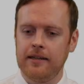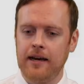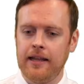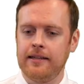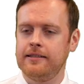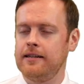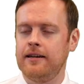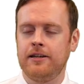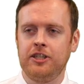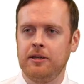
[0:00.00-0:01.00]
I think
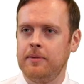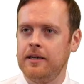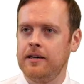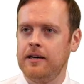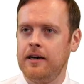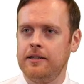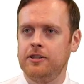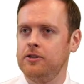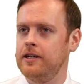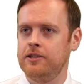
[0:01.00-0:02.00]
technology can be a
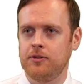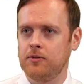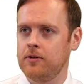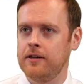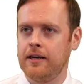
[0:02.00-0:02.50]
two-edged sword.